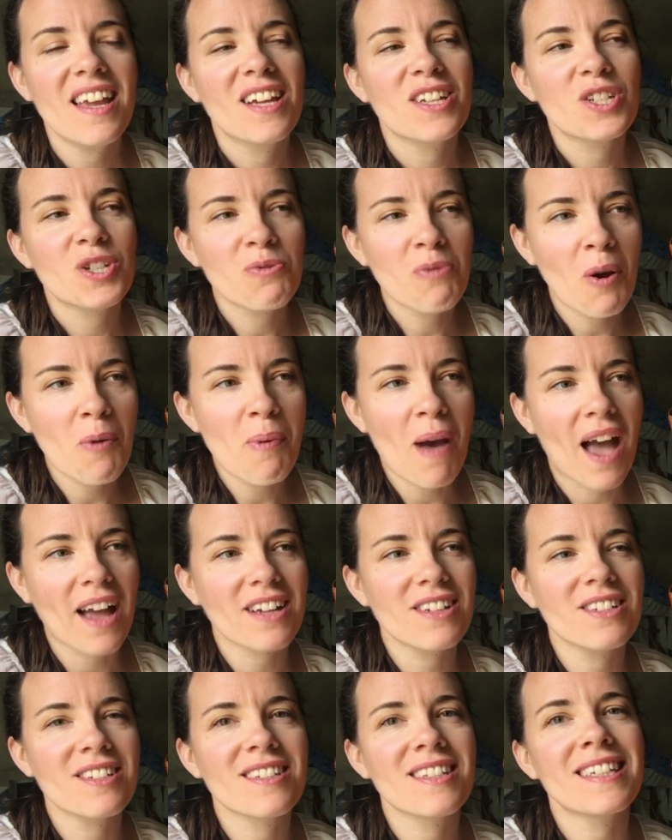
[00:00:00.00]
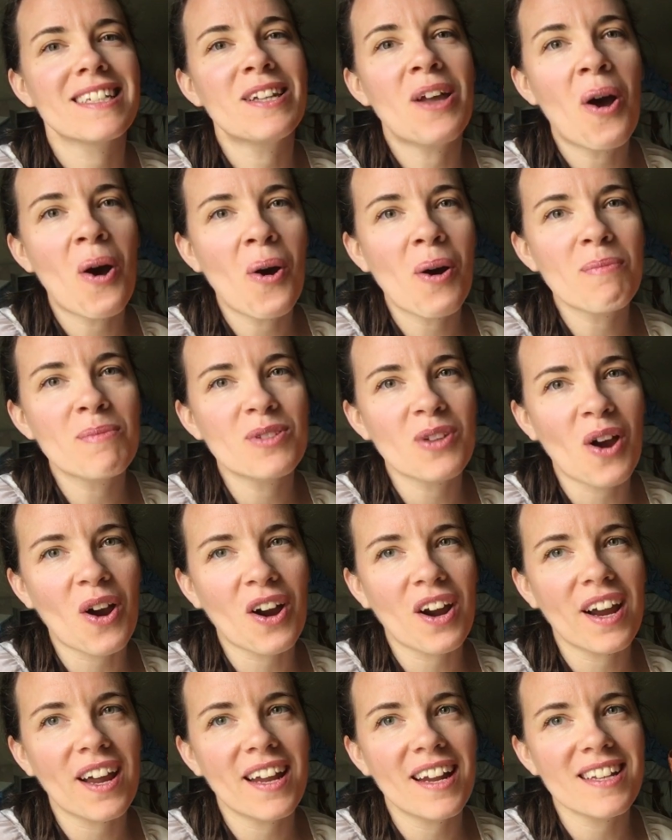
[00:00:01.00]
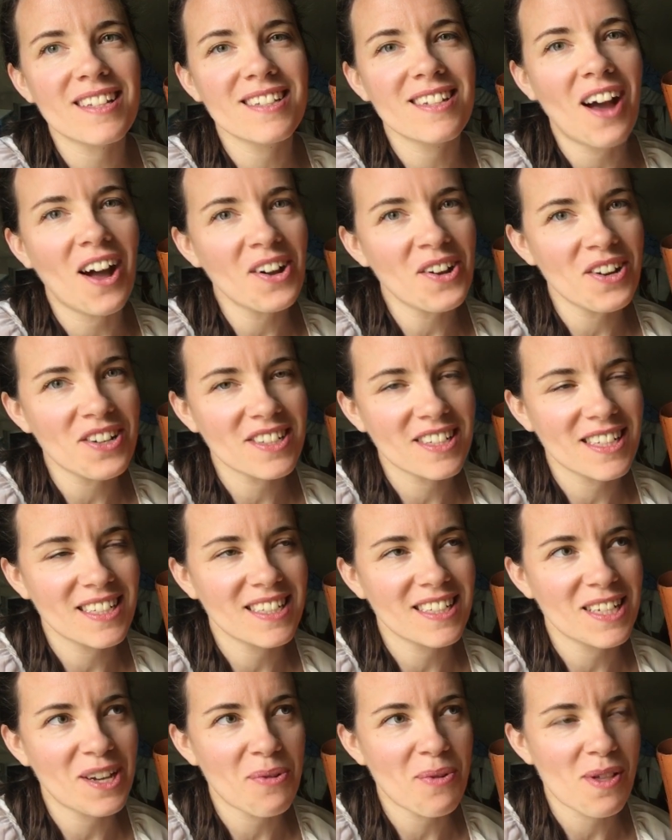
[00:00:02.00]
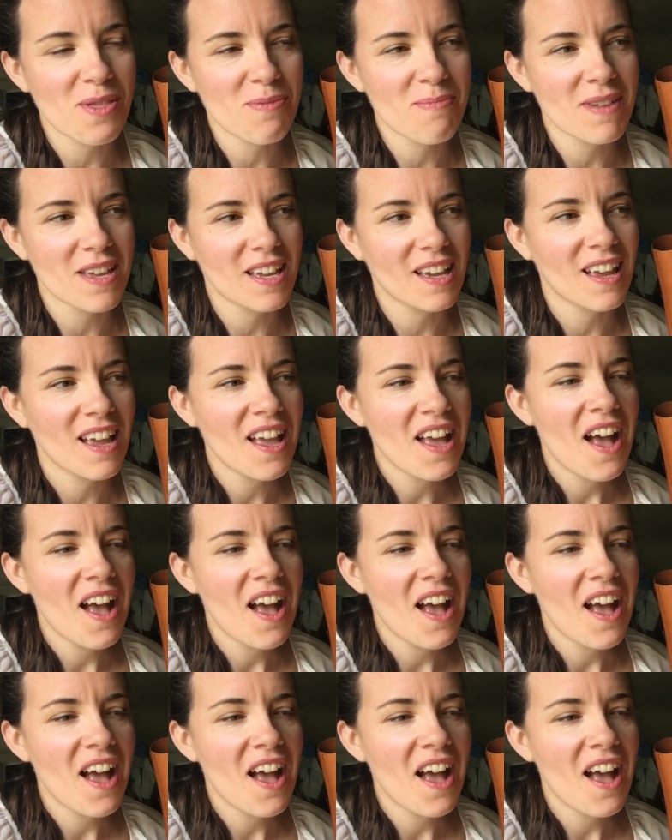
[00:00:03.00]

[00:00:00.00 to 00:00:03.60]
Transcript: She wrote back and she's like, no, I'm sorry, it has not gone to India with me,